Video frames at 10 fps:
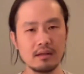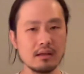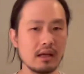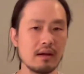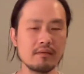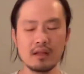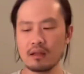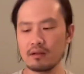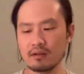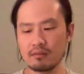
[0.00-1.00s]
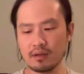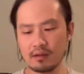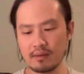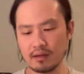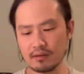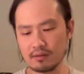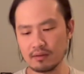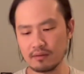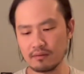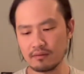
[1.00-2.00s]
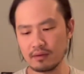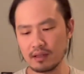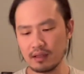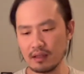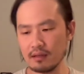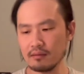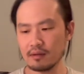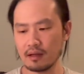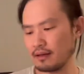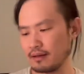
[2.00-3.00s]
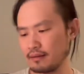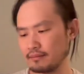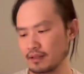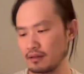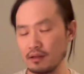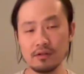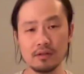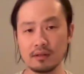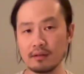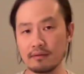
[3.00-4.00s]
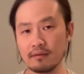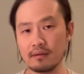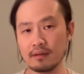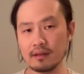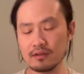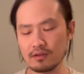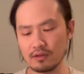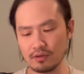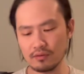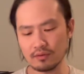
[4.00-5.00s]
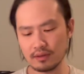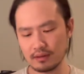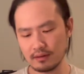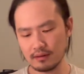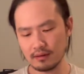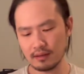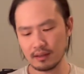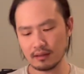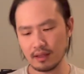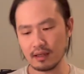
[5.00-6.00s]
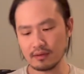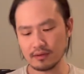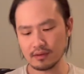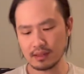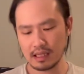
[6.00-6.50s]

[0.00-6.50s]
have nothing to complain about in terms of the condition of this used lens.